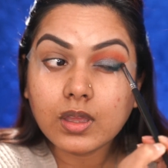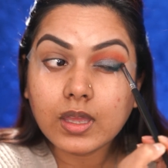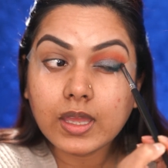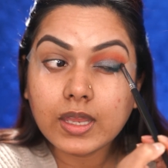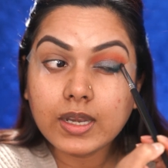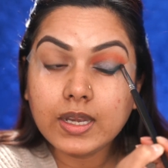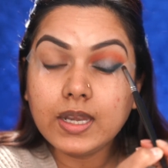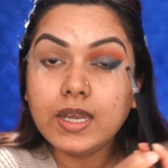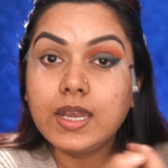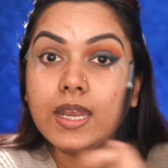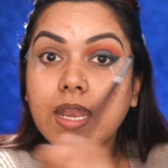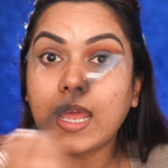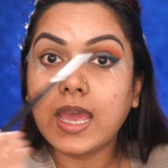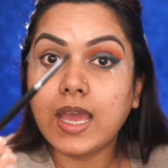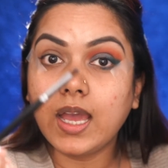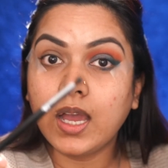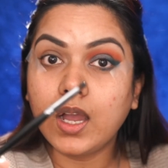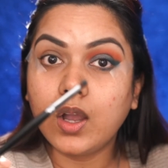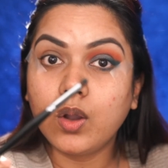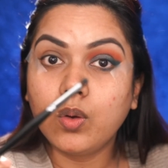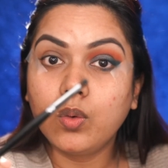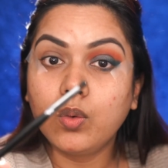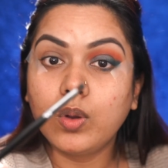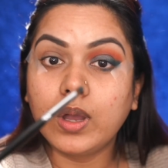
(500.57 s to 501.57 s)
And
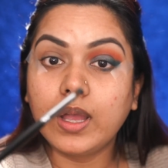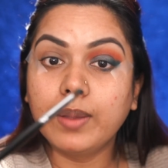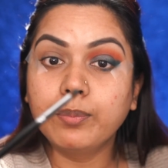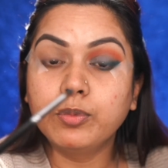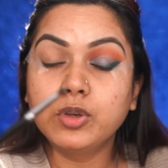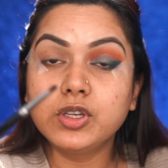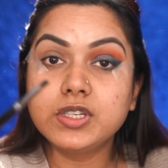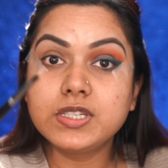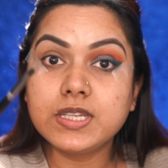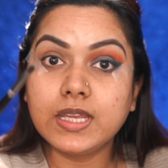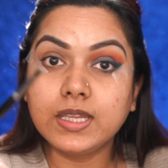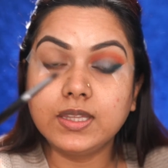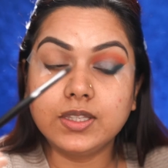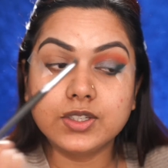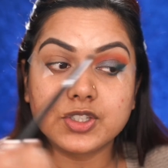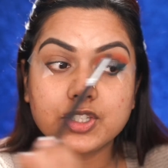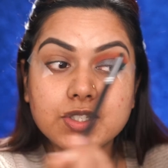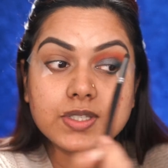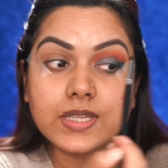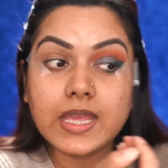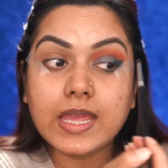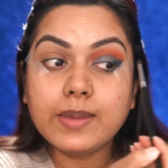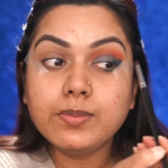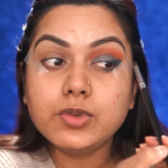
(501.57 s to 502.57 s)
now I'm going to take the
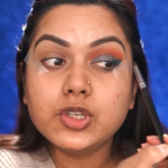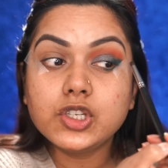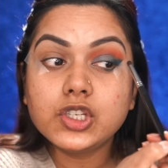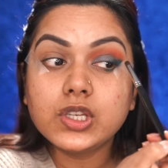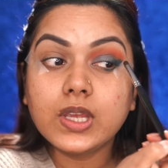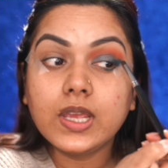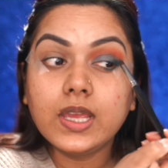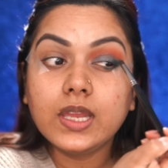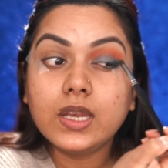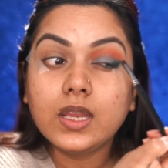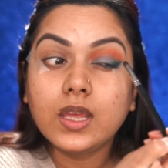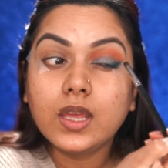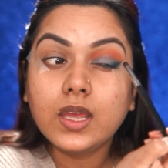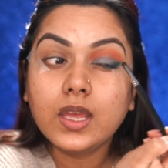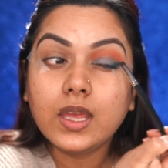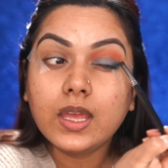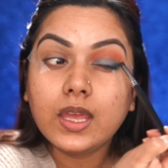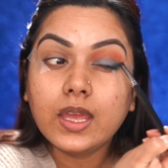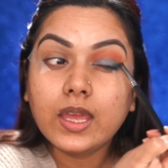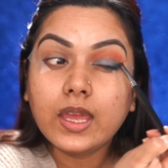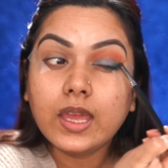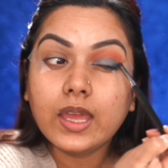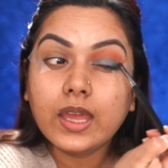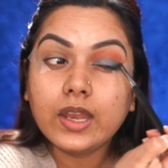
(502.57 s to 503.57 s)
same shade
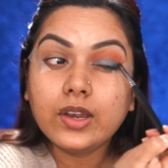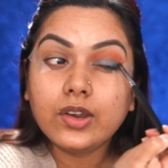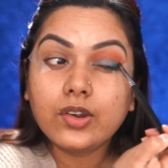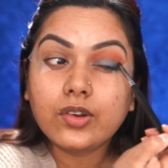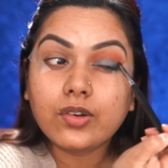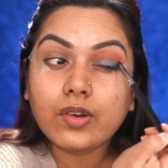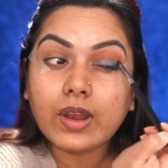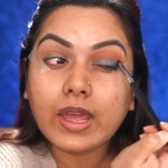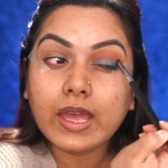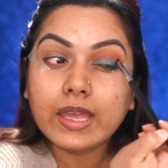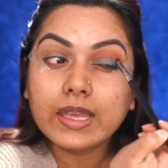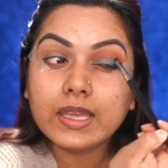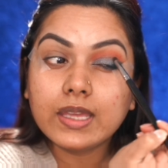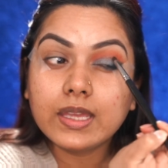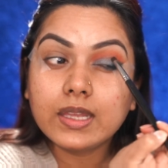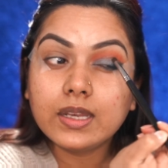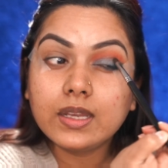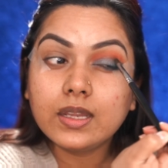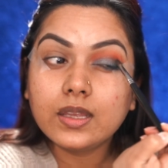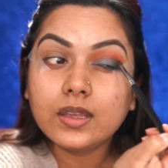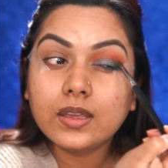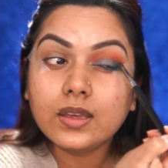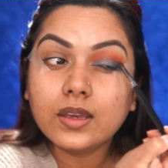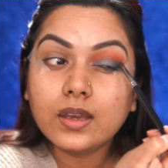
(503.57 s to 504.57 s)
and drag
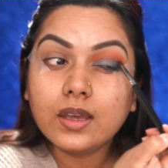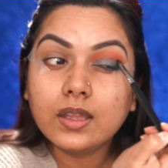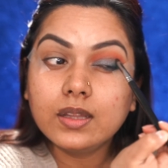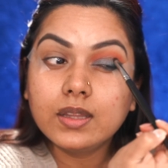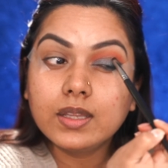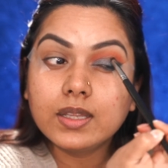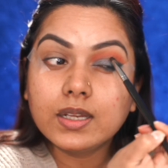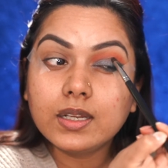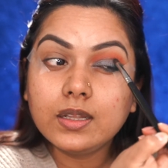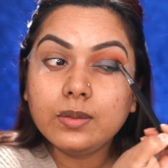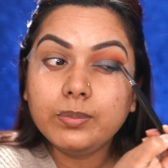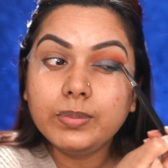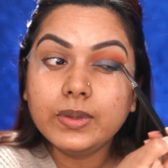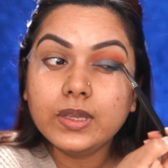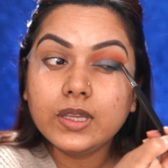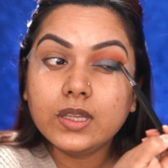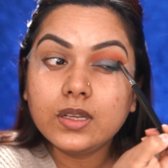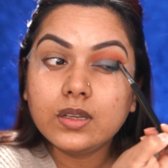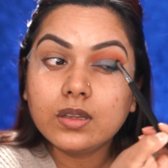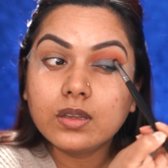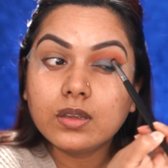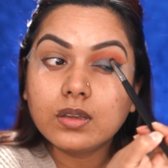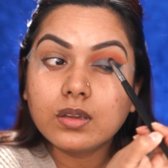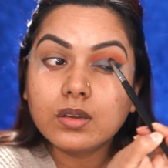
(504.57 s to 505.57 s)
it a little
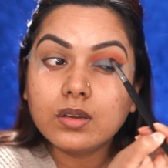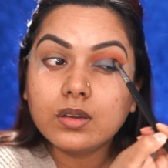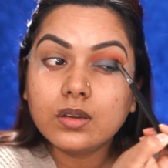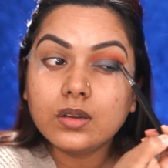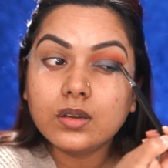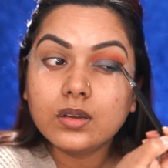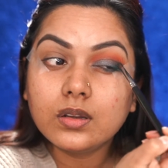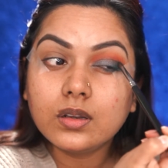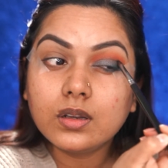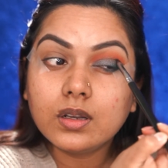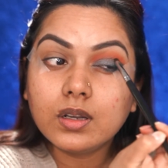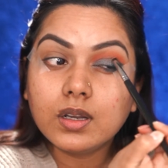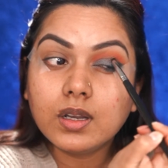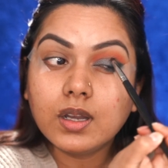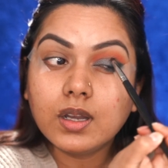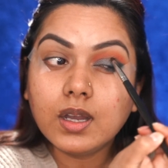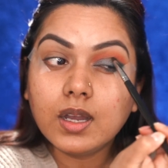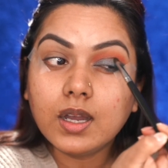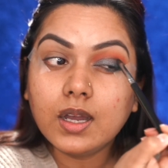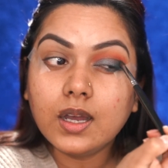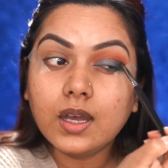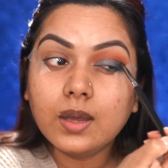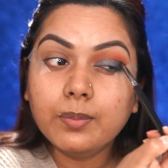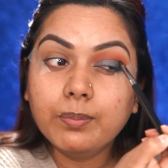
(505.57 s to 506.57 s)
bit
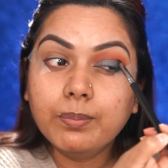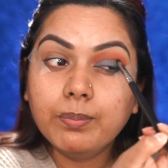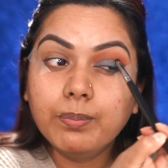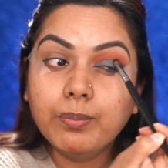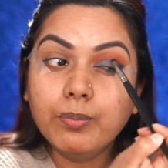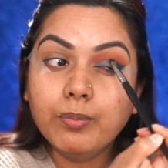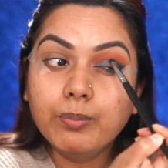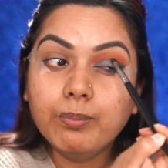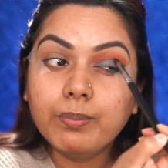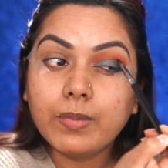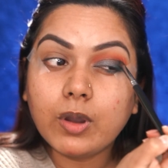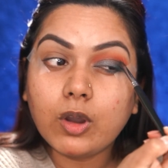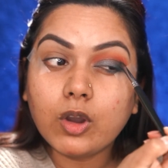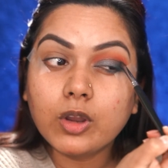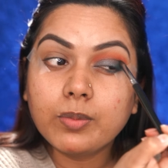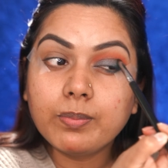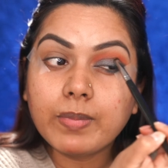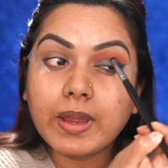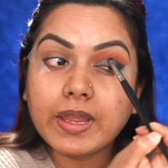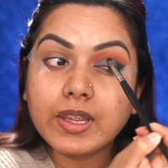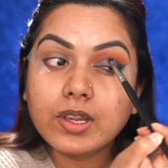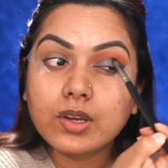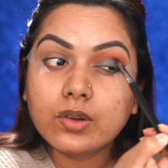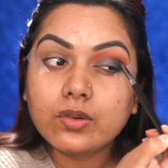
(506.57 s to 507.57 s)
up on
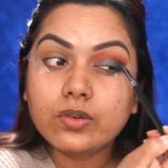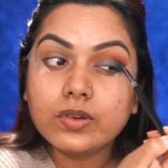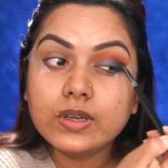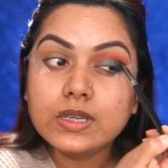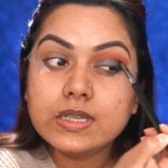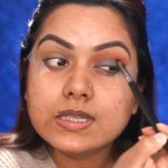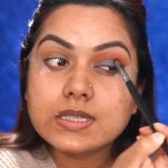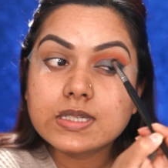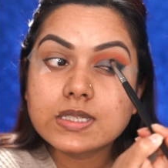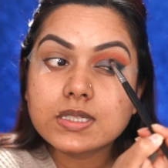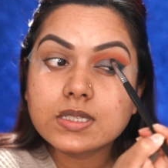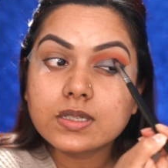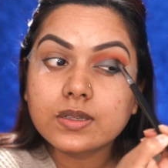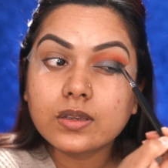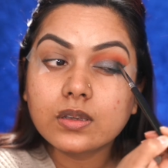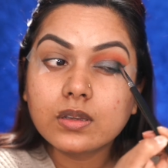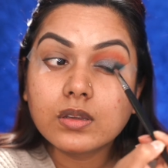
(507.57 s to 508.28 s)
my crease.